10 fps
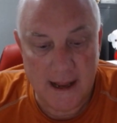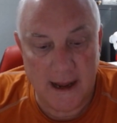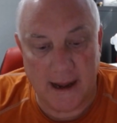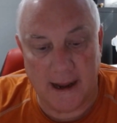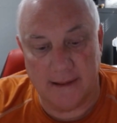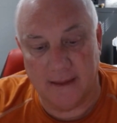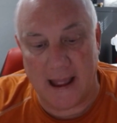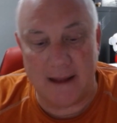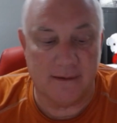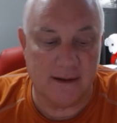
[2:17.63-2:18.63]
And
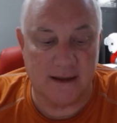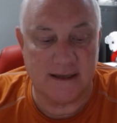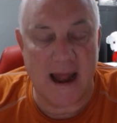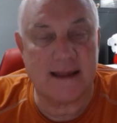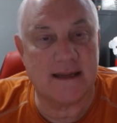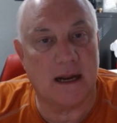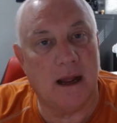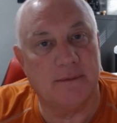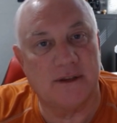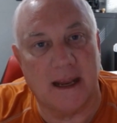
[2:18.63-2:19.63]
that the
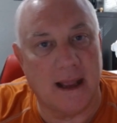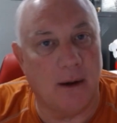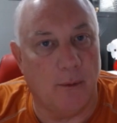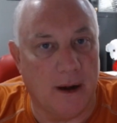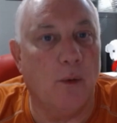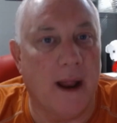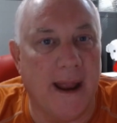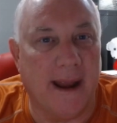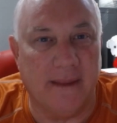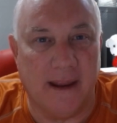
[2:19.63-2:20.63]
Stats.com site kind of went
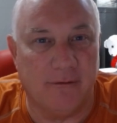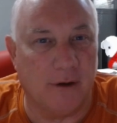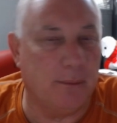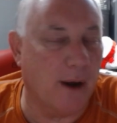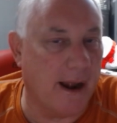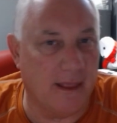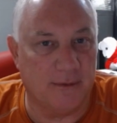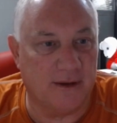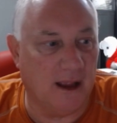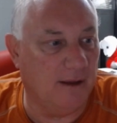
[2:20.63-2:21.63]
away, and they've rebranded
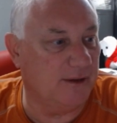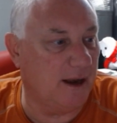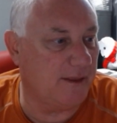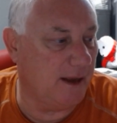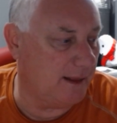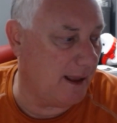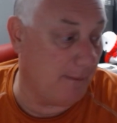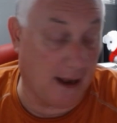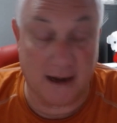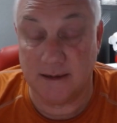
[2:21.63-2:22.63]
themselves. And I think that
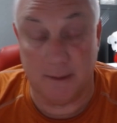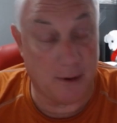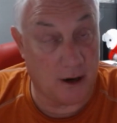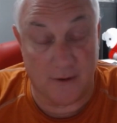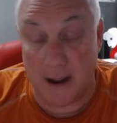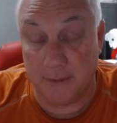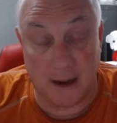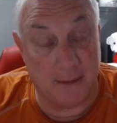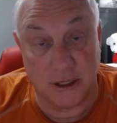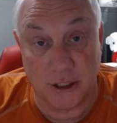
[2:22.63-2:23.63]
might actually be part of Opta.
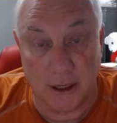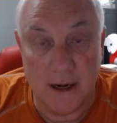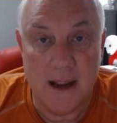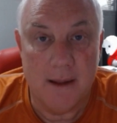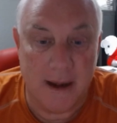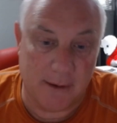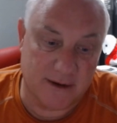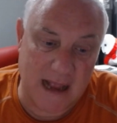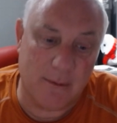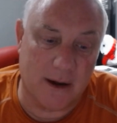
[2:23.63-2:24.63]
I'm not sure.
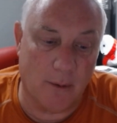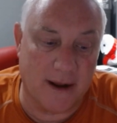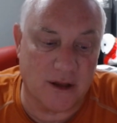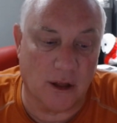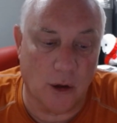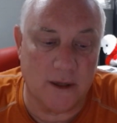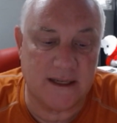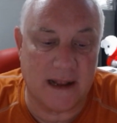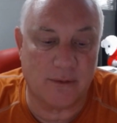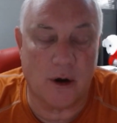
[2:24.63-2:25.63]
Anyways, that went away, so the goalie
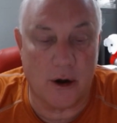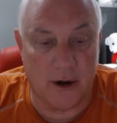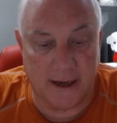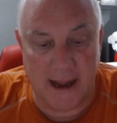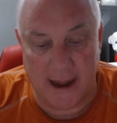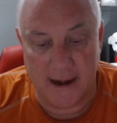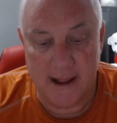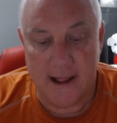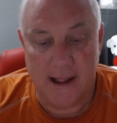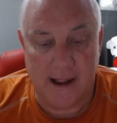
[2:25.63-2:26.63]
stats were harder to get.
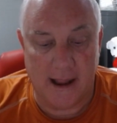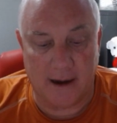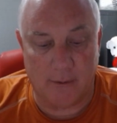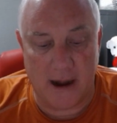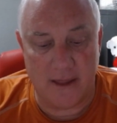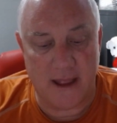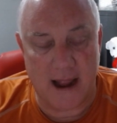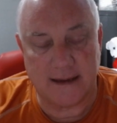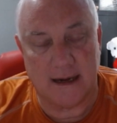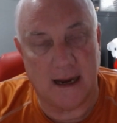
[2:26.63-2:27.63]
And around
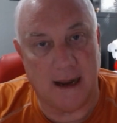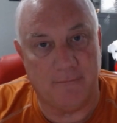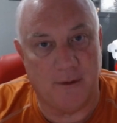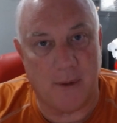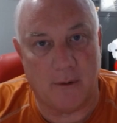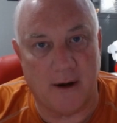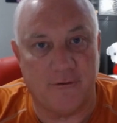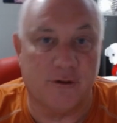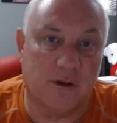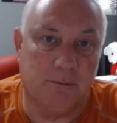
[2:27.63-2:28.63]
that time, Football
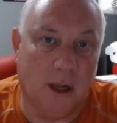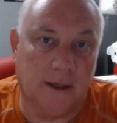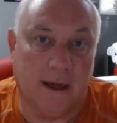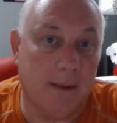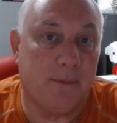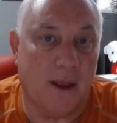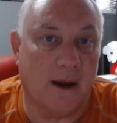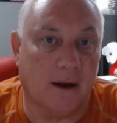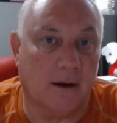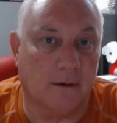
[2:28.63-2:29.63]
Reference was building up
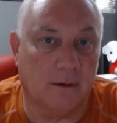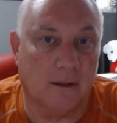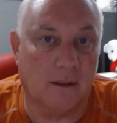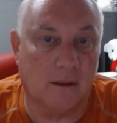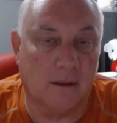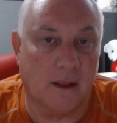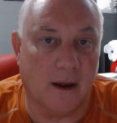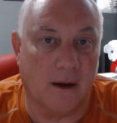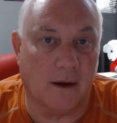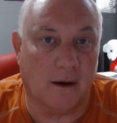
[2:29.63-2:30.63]

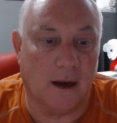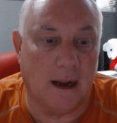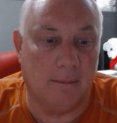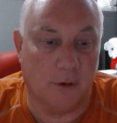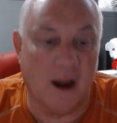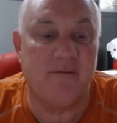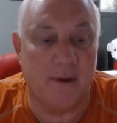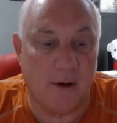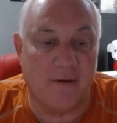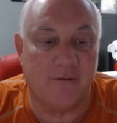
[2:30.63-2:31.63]
or
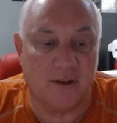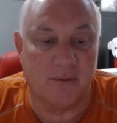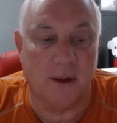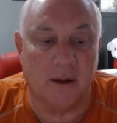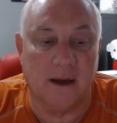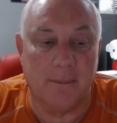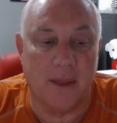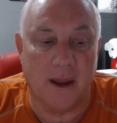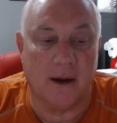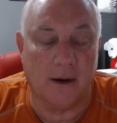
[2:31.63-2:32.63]
FB Reference building up
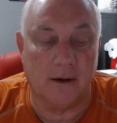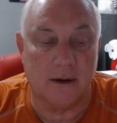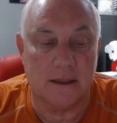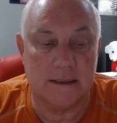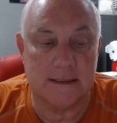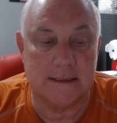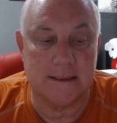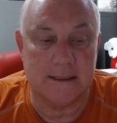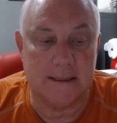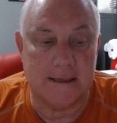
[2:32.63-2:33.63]
their
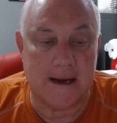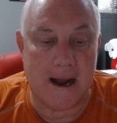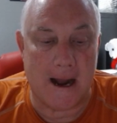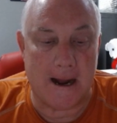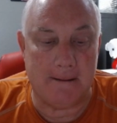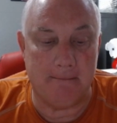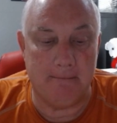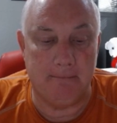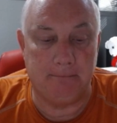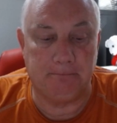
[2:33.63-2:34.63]
uh,
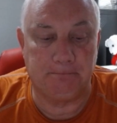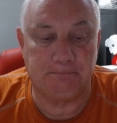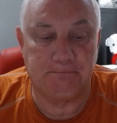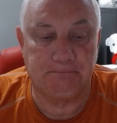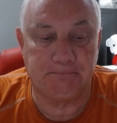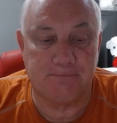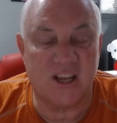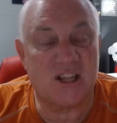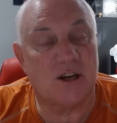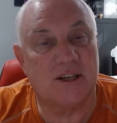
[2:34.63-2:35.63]

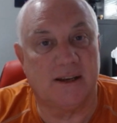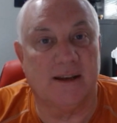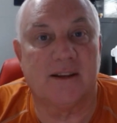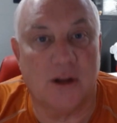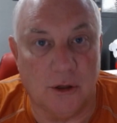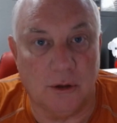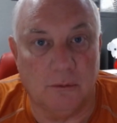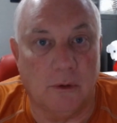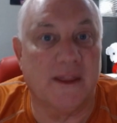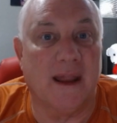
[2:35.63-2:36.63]
just their statistical
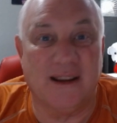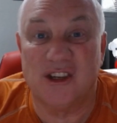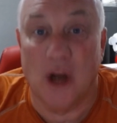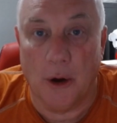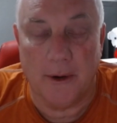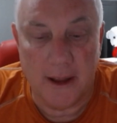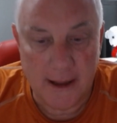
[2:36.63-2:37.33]
what they showed.